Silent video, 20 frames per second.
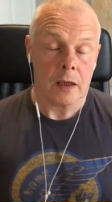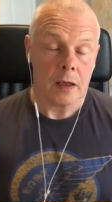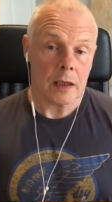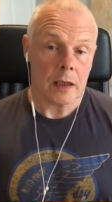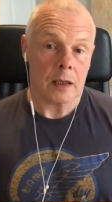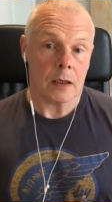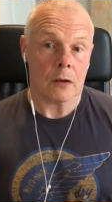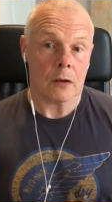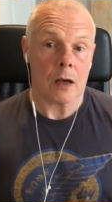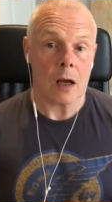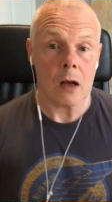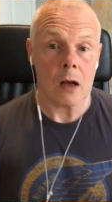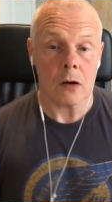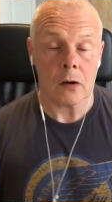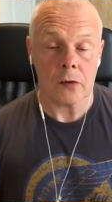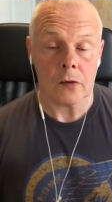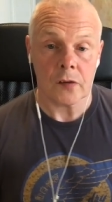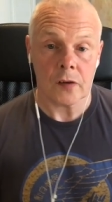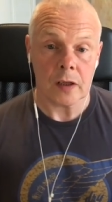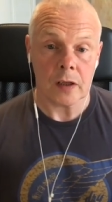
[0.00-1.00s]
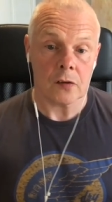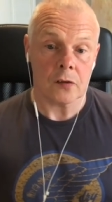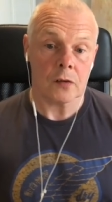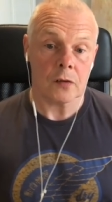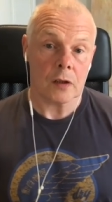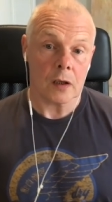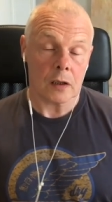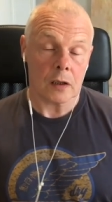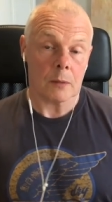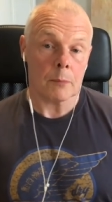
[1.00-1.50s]
you know, Carlos's
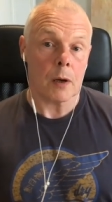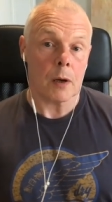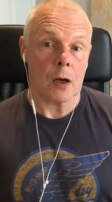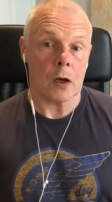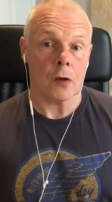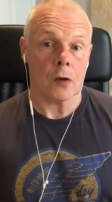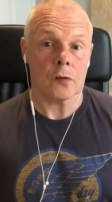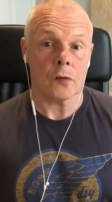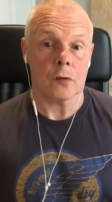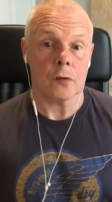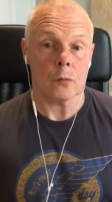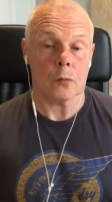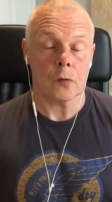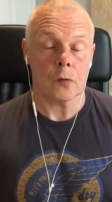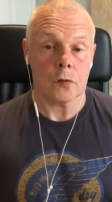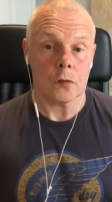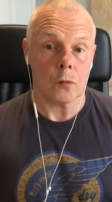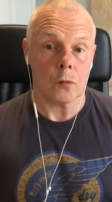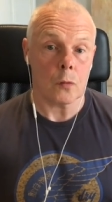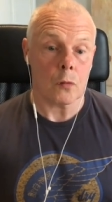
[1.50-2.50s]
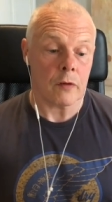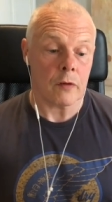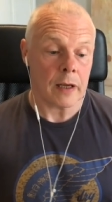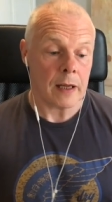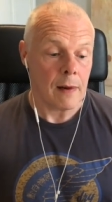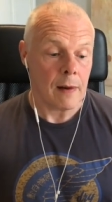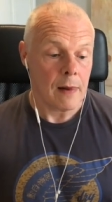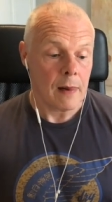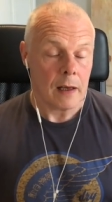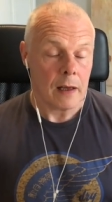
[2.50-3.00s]
kind of personal story
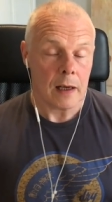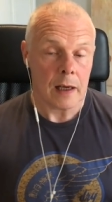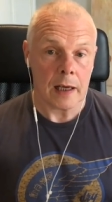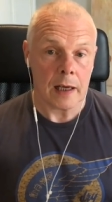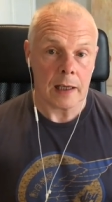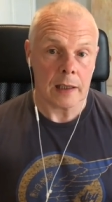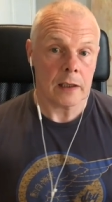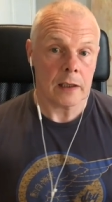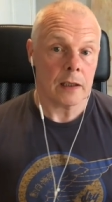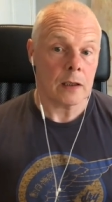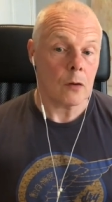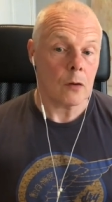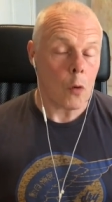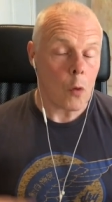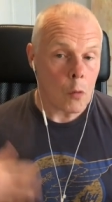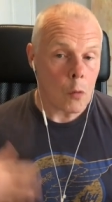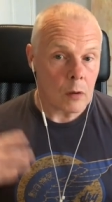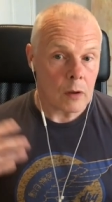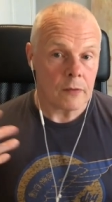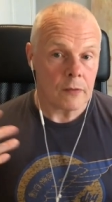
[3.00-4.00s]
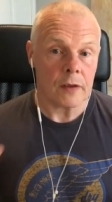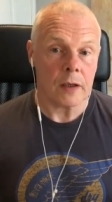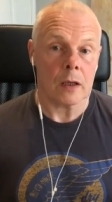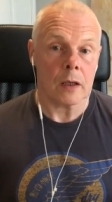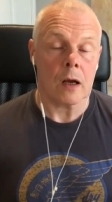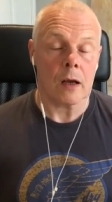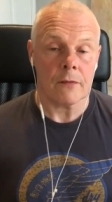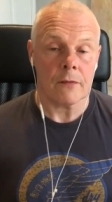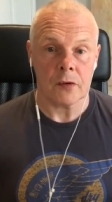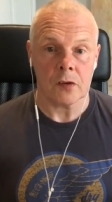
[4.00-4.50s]
and, you know, all of the
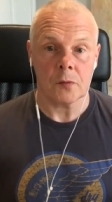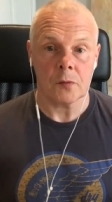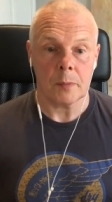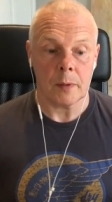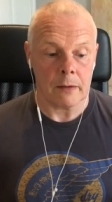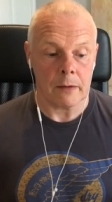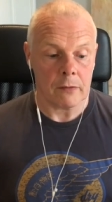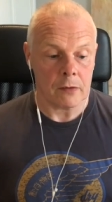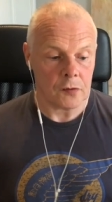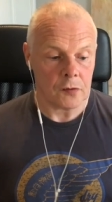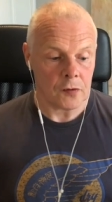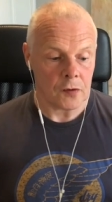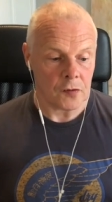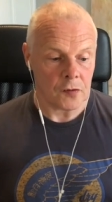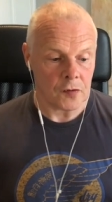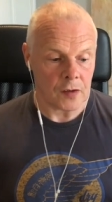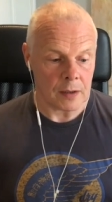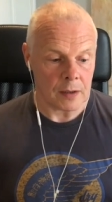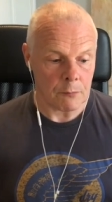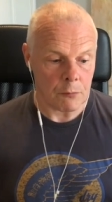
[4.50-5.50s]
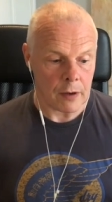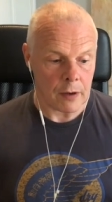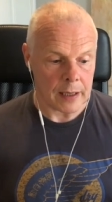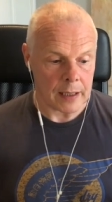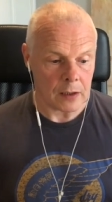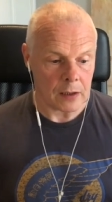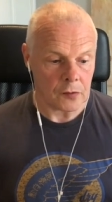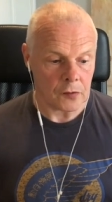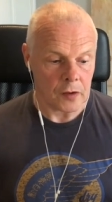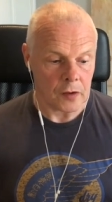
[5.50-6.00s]
life experiences he
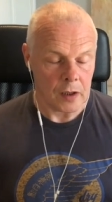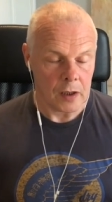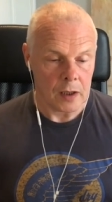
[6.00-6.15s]
brings